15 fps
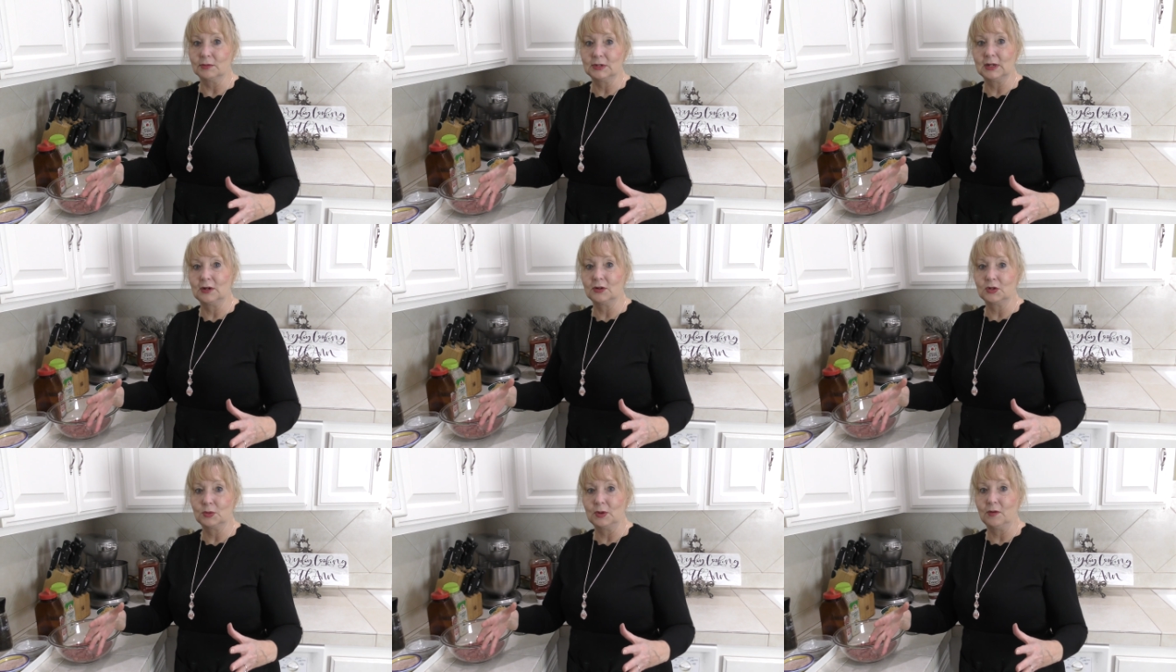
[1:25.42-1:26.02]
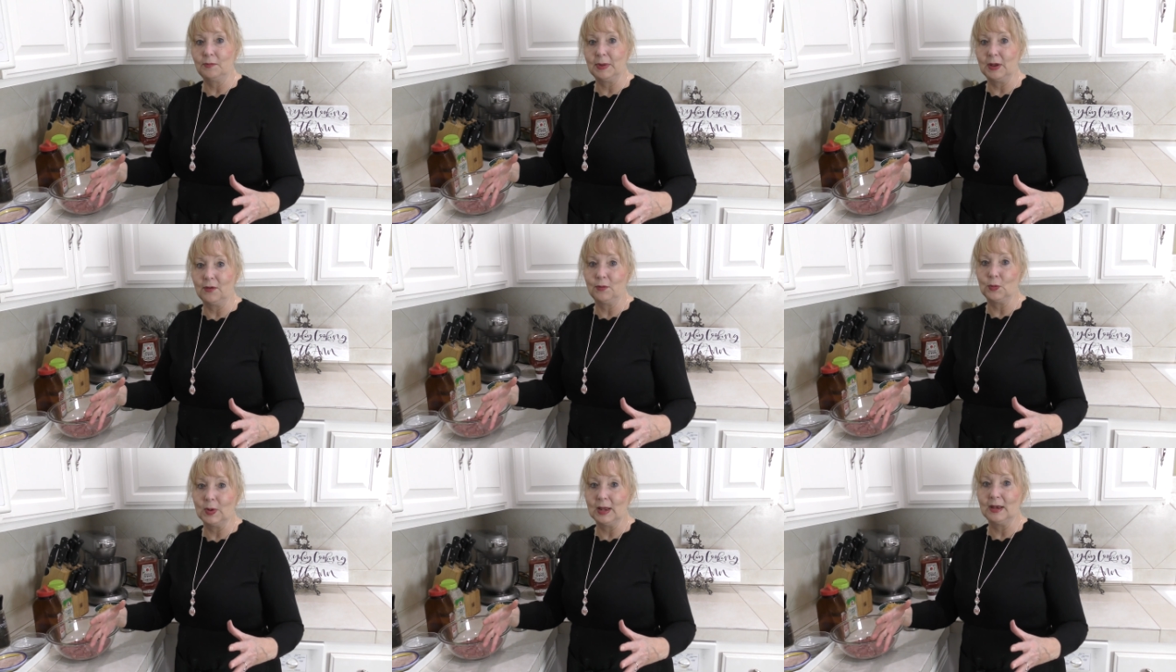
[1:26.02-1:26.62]
ten or twelve
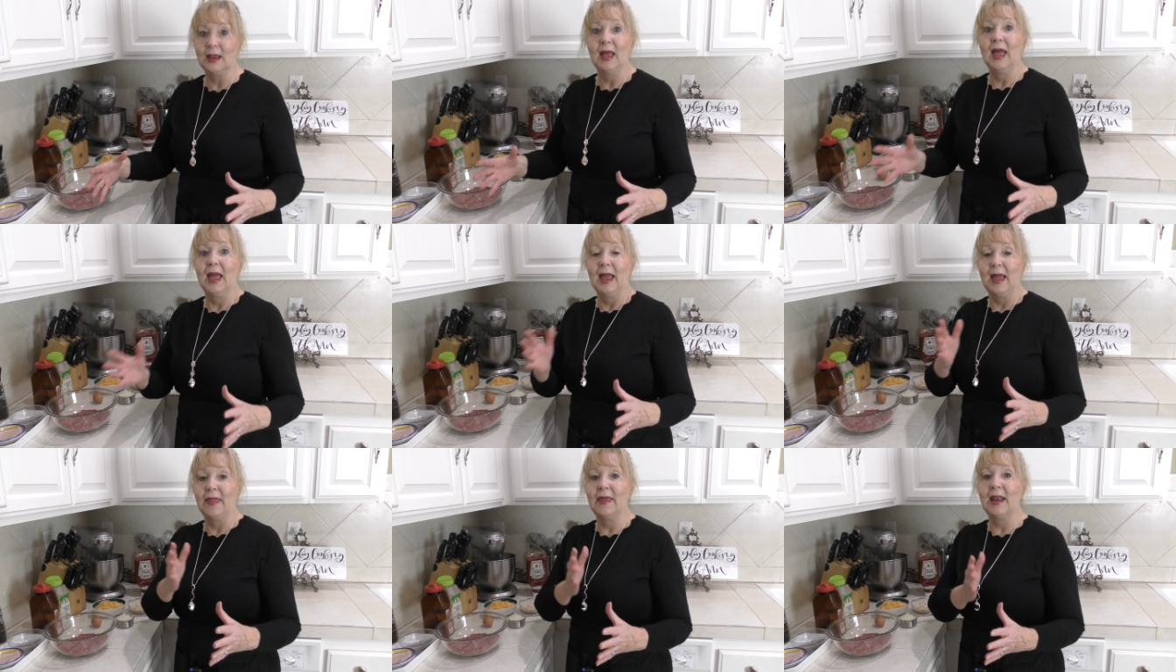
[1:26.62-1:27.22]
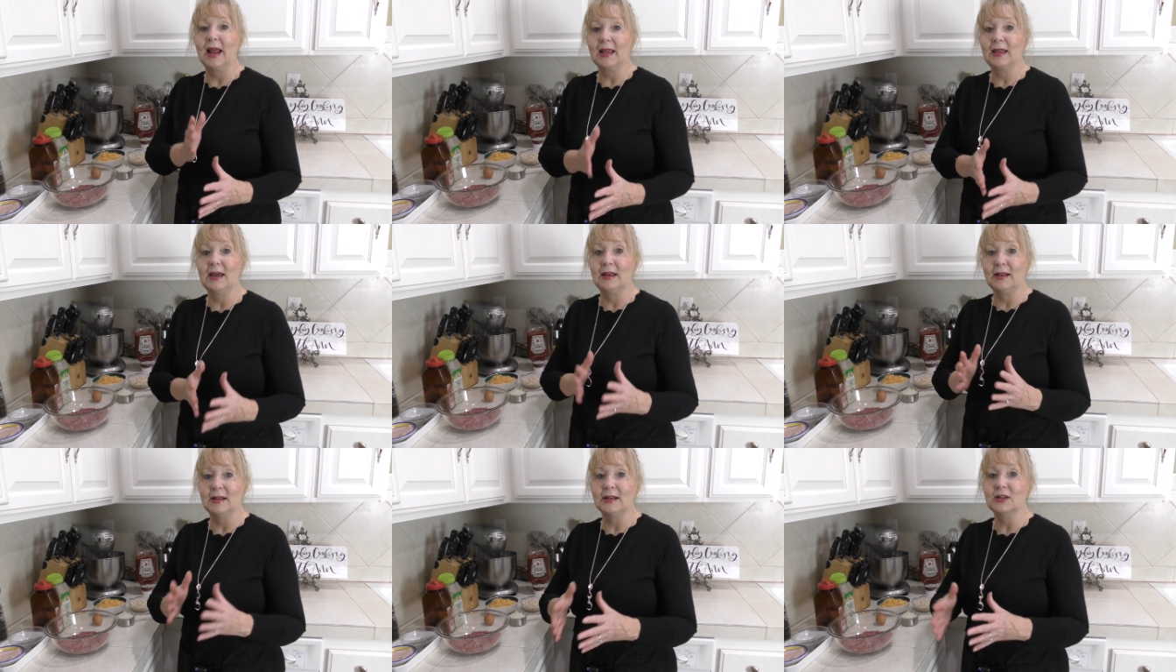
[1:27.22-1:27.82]
pound one, and then I
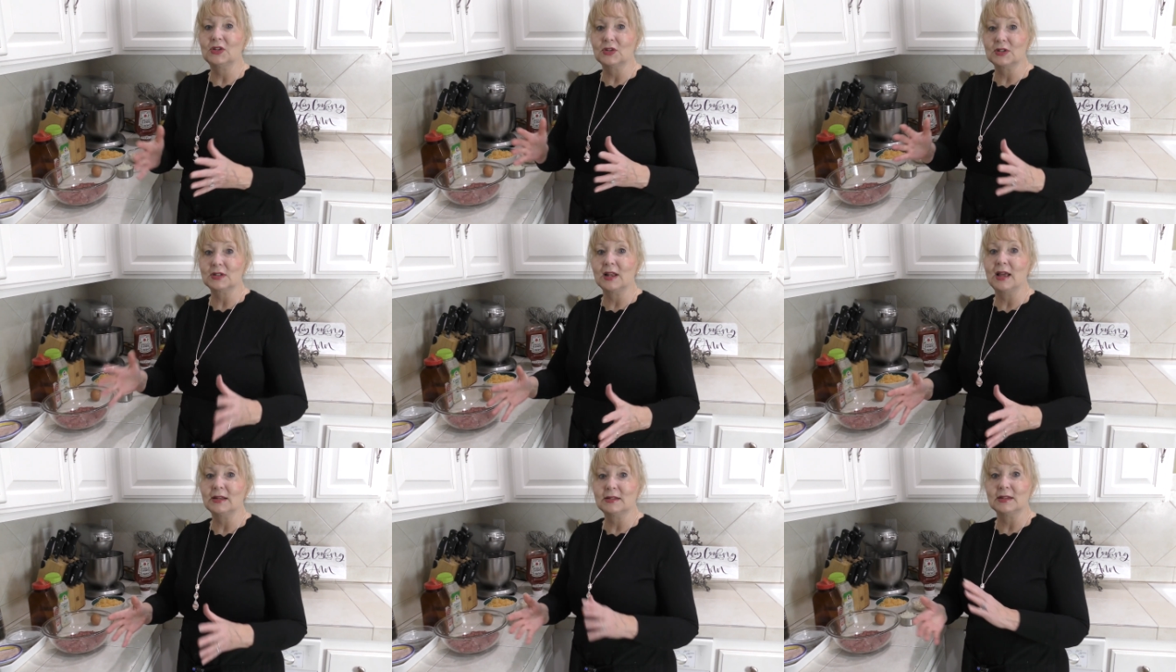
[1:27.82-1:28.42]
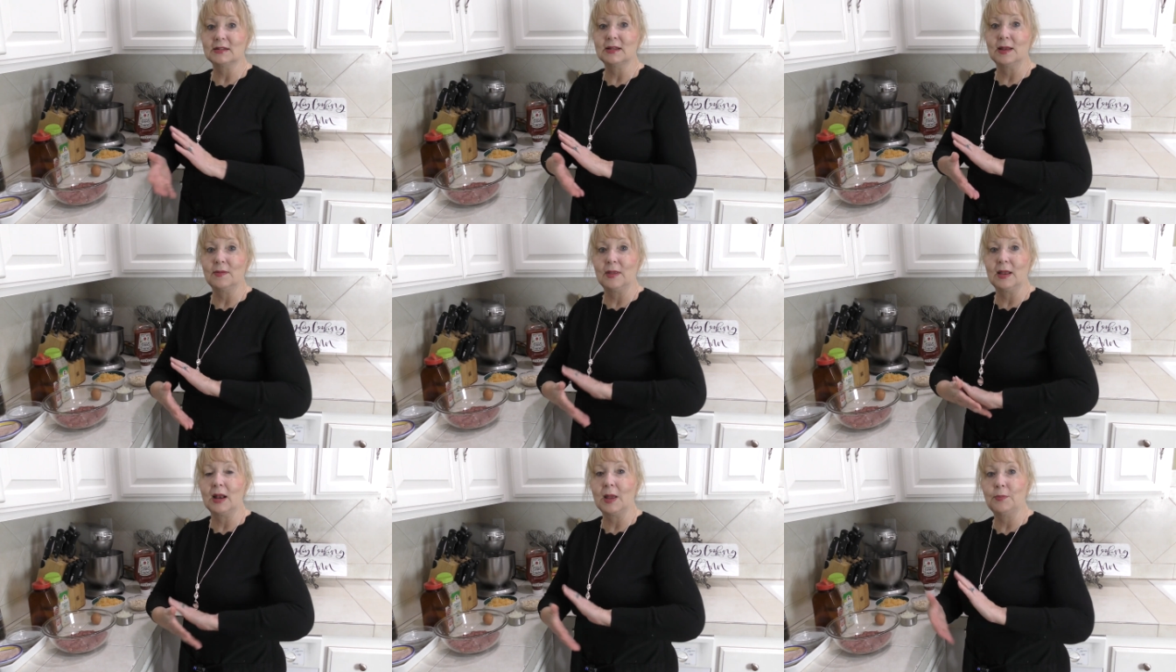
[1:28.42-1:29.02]
cut it into slices, and
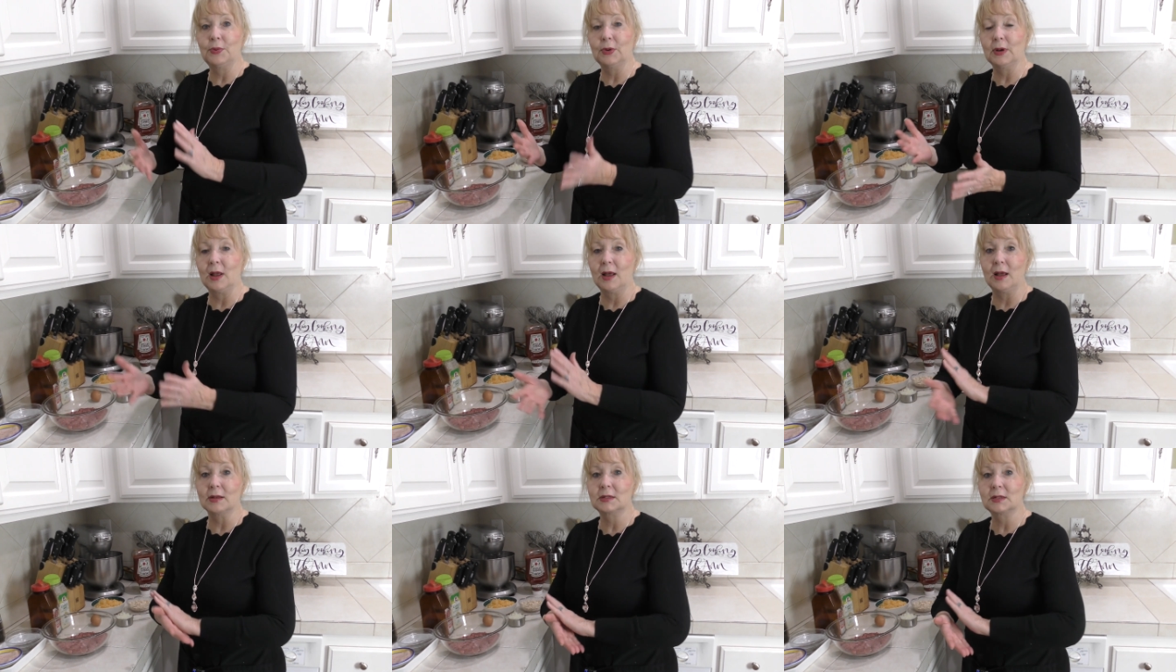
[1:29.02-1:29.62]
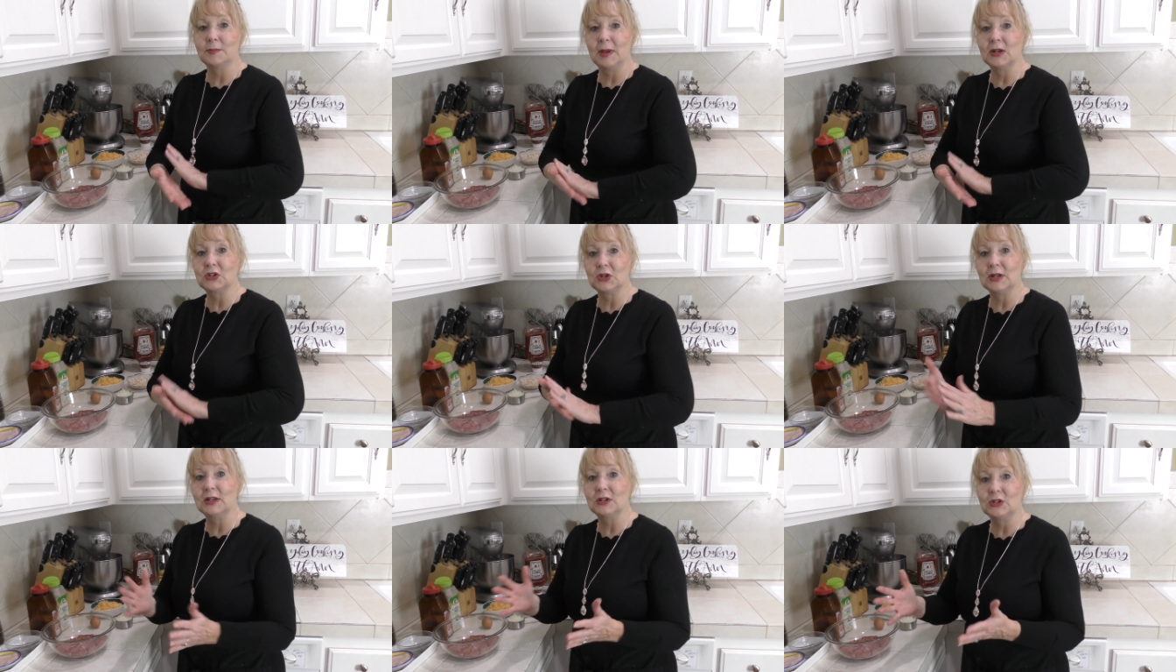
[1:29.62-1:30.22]
then I put uh, smash
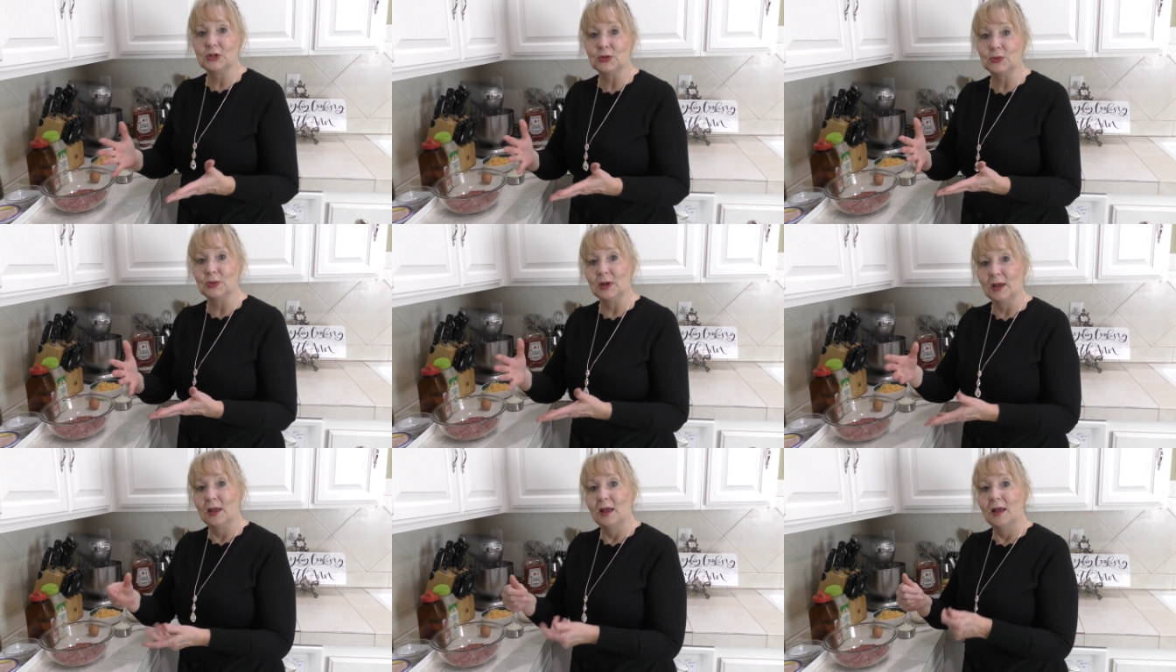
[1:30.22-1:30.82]
it into